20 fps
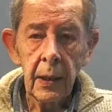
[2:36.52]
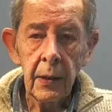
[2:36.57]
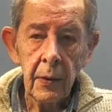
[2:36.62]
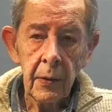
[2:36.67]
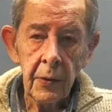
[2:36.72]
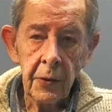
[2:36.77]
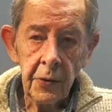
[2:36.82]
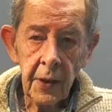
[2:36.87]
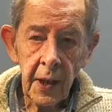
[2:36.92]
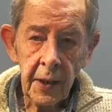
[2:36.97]

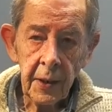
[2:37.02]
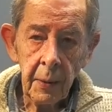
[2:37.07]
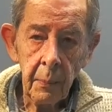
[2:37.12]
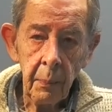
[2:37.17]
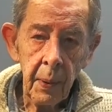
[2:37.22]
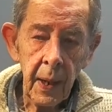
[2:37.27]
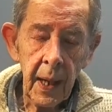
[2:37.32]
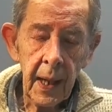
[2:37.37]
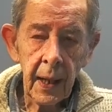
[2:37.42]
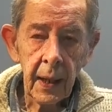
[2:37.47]
satin
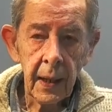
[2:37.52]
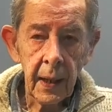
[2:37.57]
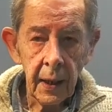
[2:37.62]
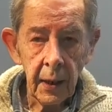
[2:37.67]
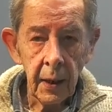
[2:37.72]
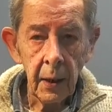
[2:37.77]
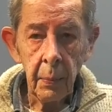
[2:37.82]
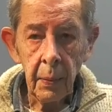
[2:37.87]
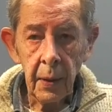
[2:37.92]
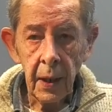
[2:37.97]
black in
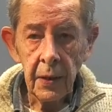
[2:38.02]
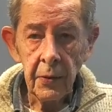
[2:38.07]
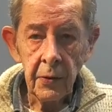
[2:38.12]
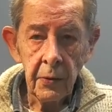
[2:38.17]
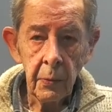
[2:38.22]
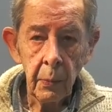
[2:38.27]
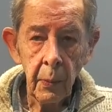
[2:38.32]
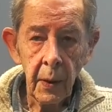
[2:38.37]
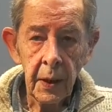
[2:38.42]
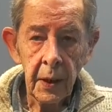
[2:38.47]
the place
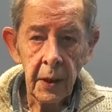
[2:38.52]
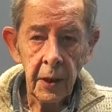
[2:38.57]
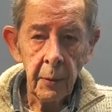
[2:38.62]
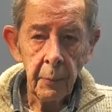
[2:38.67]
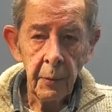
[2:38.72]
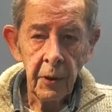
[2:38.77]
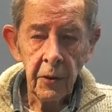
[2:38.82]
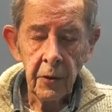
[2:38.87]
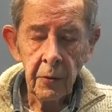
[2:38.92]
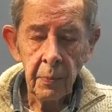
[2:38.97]
where it needed to
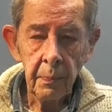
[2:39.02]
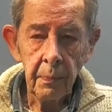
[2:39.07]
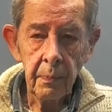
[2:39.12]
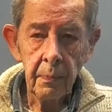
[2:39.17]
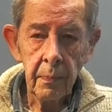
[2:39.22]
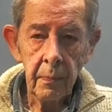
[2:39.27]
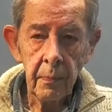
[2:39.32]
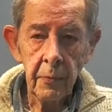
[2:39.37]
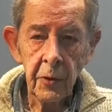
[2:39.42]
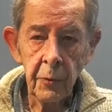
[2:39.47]
be
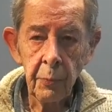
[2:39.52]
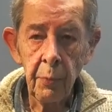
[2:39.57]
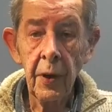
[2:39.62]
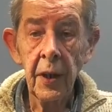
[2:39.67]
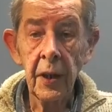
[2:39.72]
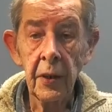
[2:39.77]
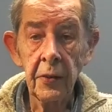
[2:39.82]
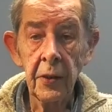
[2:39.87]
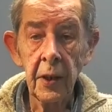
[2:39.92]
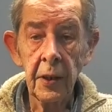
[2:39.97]

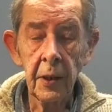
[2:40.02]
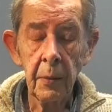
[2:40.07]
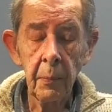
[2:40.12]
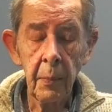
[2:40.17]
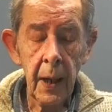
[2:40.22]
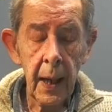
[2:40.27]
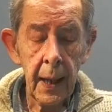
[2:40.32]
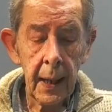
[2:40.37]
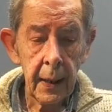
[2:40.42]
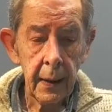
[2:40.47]
sprayed satin
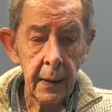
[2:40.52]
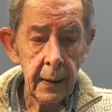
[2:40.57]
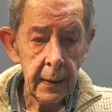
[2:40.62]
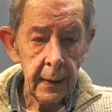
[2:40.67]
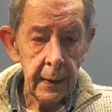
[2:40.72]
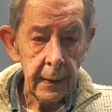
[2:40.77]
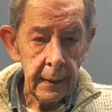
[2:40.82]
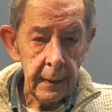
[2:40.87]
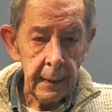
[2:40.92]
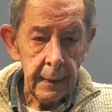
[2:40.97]
black,
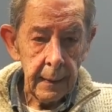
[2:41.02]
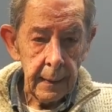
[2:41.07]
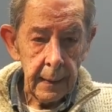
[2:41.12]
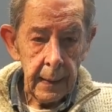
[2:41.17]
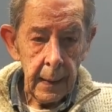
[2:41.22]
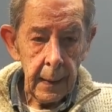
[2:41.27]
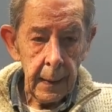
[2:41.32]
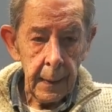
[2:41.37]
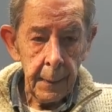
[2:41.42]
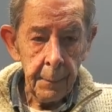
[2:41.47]

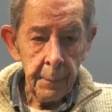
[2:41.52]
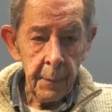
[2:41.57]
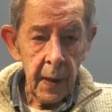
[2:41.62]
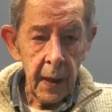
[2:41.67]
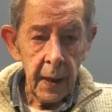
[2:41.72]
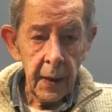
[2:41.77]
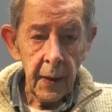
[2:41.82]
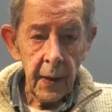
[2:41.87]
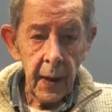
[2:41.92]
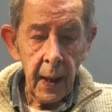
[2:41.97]

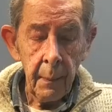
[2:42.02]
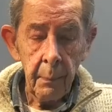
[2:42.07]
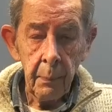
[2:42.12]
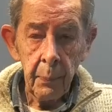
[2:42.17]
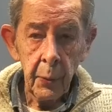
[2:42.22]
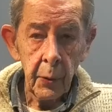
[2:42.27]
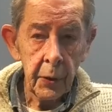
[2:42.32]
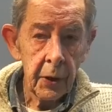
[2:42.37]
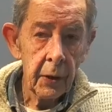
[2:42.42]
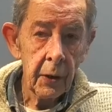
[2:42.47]
and then
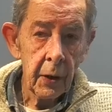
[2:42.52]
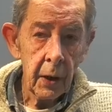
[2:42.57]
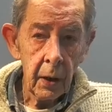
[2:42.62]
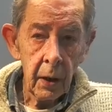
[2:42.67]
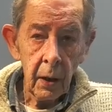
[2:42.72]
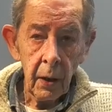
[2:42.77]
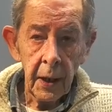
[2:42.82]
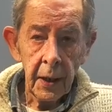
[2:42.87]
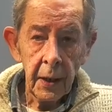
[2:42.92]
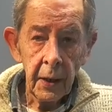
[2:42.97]
putting the
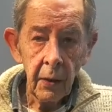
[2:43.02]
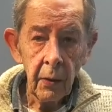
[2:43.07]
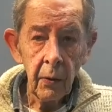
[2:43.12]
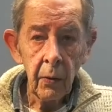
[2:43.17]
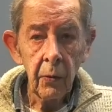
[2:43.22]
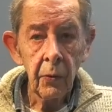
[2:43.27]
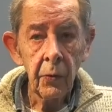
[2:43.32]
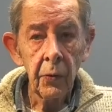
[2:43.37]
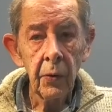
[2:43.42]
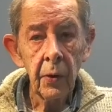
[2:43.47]
lining
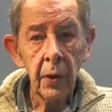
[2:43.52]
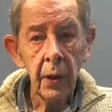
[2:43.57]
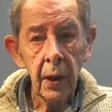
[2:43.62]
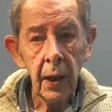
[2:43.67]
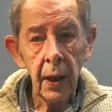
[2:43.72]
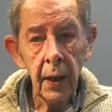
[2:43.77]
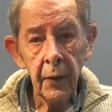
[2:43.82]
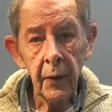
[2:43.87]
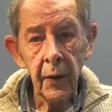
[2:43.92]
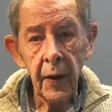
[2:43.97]
on.
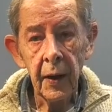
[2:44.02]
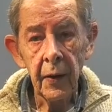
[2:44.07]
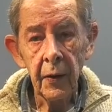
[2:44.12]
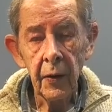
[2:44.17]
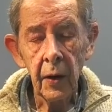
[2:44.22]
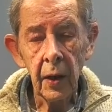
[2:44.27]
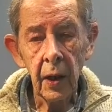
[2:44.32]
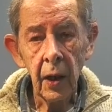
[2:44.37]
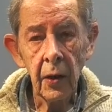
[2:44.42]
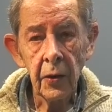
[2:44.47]
And then the
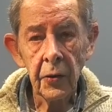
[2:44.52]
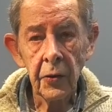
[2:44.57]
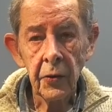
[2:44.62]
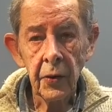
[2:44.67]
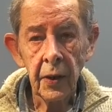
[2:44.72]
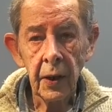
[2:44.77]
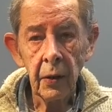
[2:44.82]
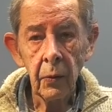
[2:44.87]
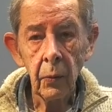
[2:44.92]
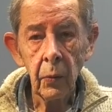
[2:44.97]
last
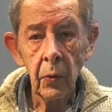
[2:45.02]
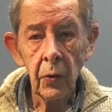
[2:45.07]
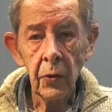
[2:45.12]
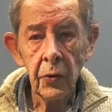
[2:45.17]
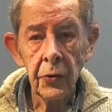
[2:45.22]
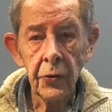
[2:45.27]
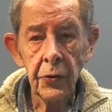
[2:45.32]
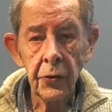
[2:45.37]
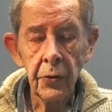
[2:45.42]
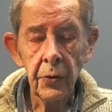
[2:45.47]
thing was
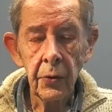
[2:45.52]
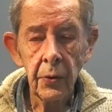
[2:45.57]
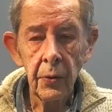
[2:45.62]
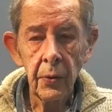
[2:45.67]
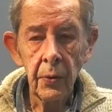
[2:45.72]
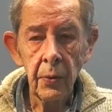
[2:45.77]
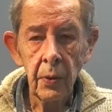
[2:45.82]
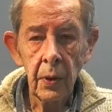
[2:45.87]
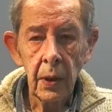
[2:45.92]
to